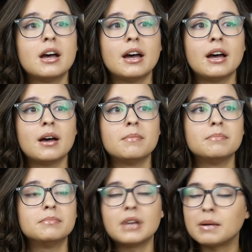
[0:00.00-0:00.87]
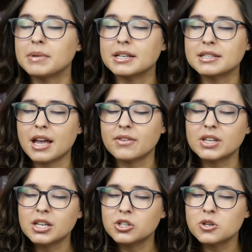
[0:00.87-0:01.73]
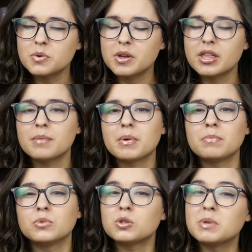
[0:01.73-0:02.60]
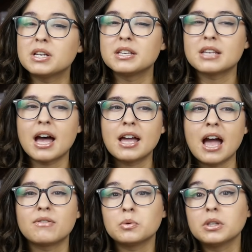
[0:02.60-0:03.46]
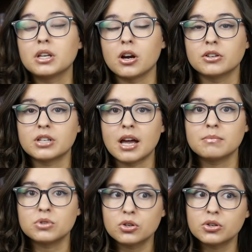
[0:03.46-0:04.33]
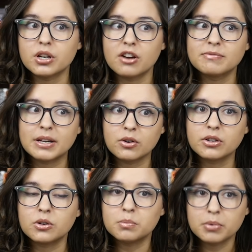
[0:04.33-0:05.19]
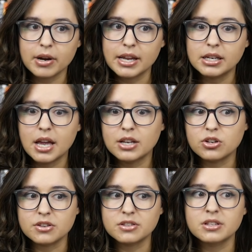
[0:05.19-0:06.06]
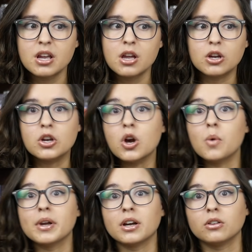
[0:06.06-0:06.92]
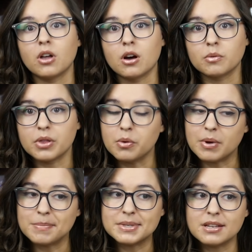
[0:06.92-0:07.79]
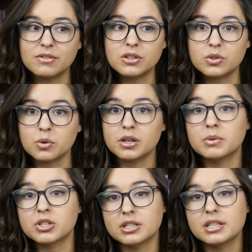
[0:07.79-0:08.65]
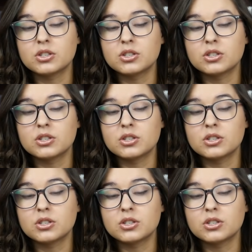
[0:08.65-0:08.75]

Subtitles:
Not because I have an issue with it, but just because I have a really hard time turning off my critical brain and just going along with the whimsy of the story, which I did